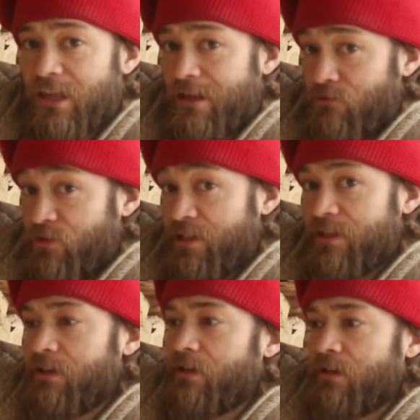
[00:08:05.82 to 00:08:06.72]
lot of wood,
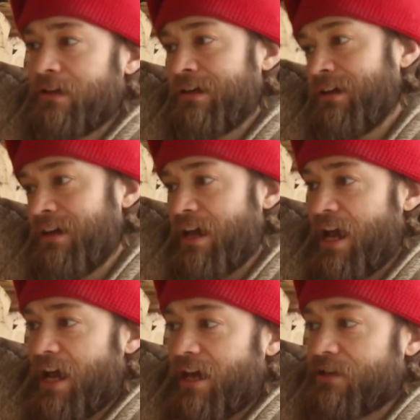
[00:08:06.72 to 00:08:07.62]

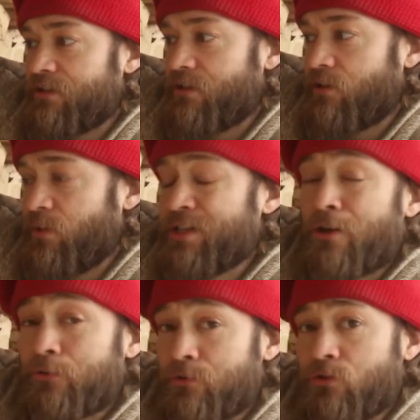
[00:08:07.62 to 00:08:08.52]
and we can
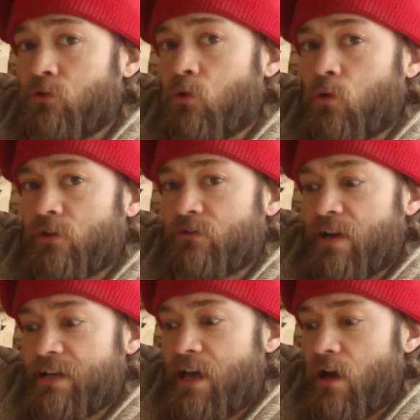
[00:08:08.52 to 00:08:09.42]
go through two cords
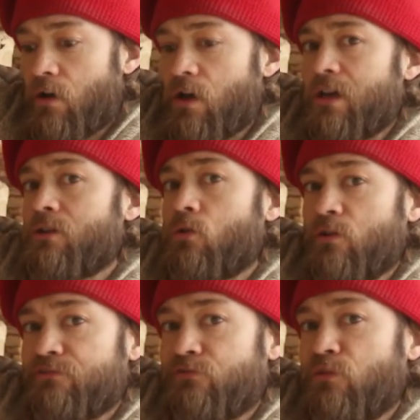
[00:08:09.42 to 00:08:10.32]
right now.
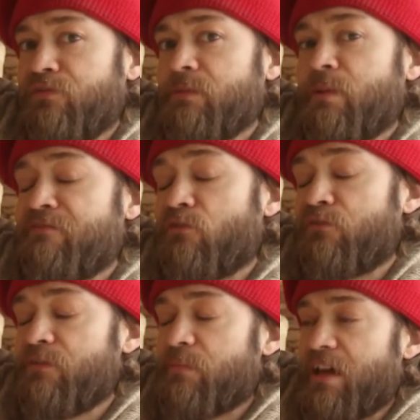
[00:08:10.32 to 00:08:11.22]
Cords four feet by four
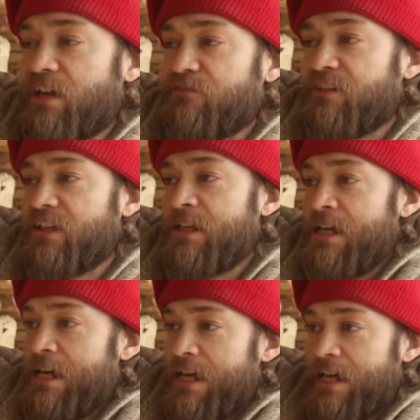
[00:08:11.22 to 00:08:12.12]
feet by eight feet.
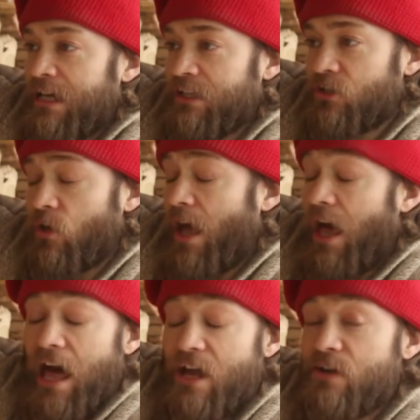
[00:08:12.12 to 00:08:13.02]
So
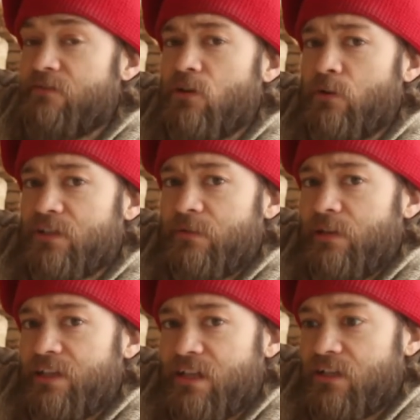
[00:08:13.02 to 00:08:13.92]
I don't even know what it's going to
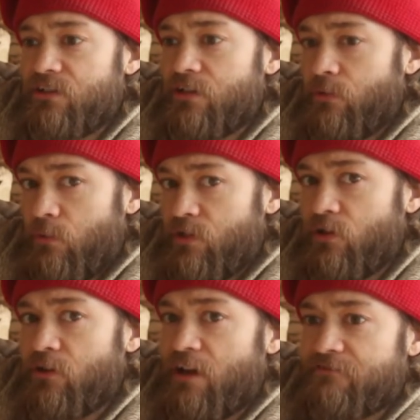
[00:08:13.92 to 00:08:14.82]
be like next year when we
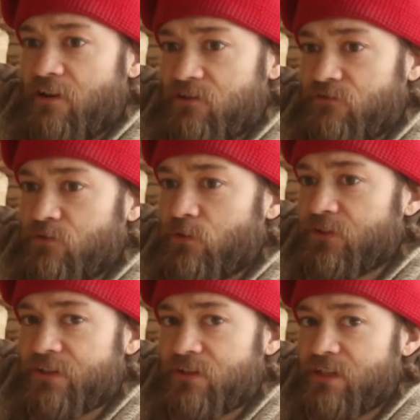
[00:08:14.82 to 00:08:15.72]
don't have fossil
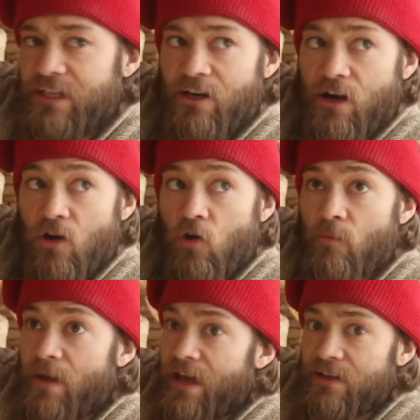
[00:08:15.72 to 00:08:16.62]
fuels to heat our
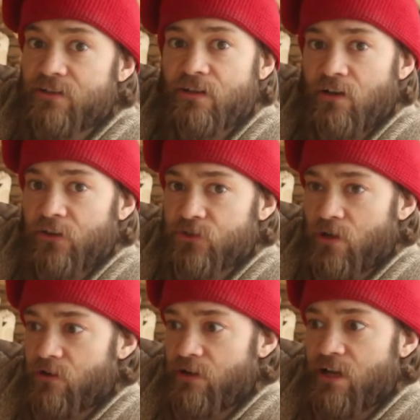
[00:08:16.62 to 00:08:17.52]
home and also
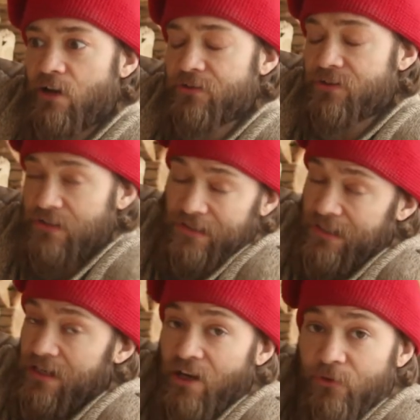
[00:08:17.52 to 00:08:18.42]
our greenhouse.
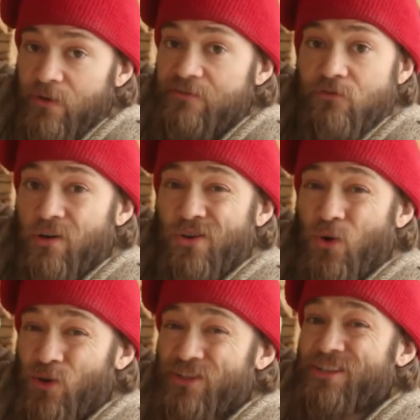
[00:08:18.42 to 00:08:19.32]
Three, four
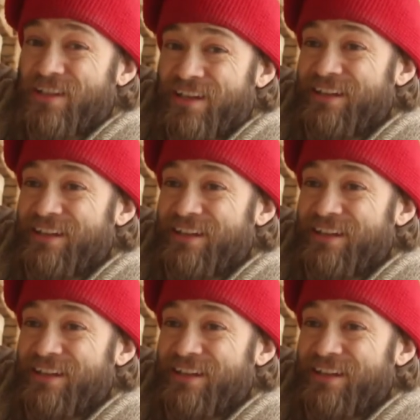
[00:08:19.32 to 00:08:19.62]
cords,